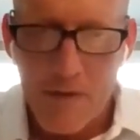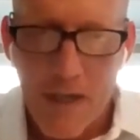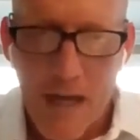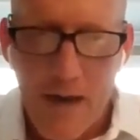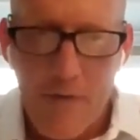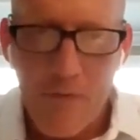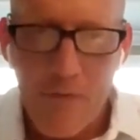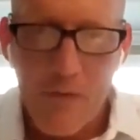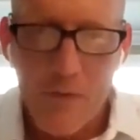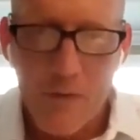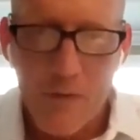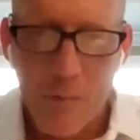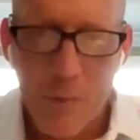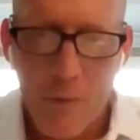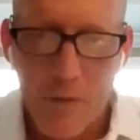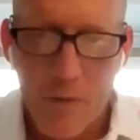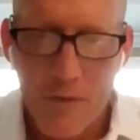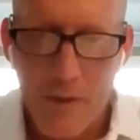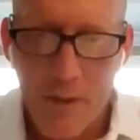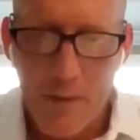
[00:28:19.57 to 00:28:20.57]
staff who
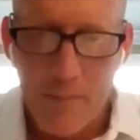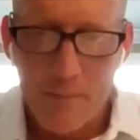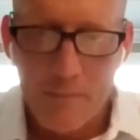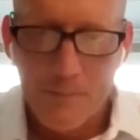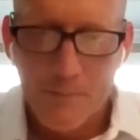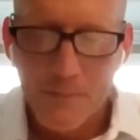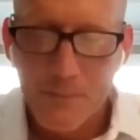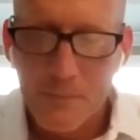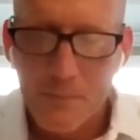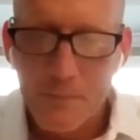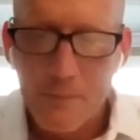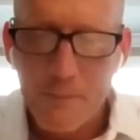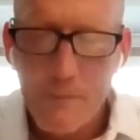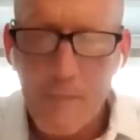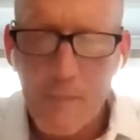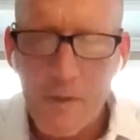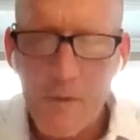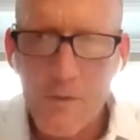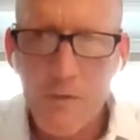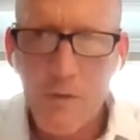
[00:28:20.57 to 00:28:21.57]
supports them.
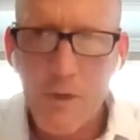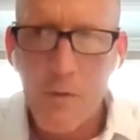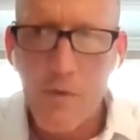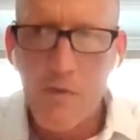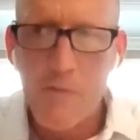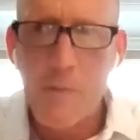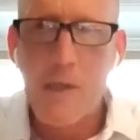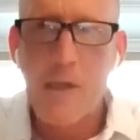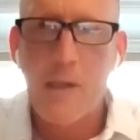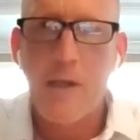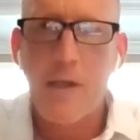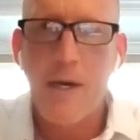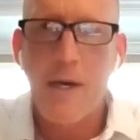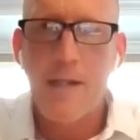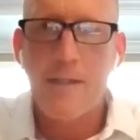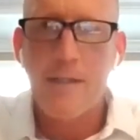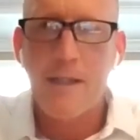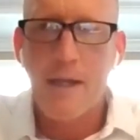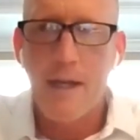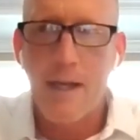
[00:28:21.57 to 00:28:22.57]
So we spent a lot
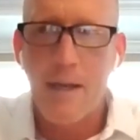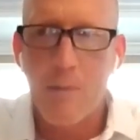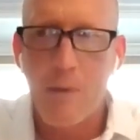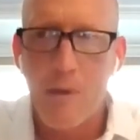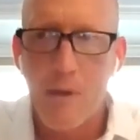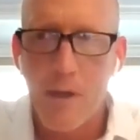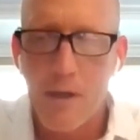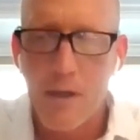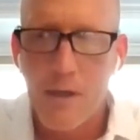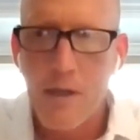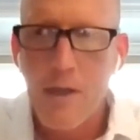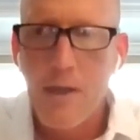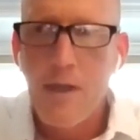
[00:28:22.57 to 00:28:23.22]
of time on,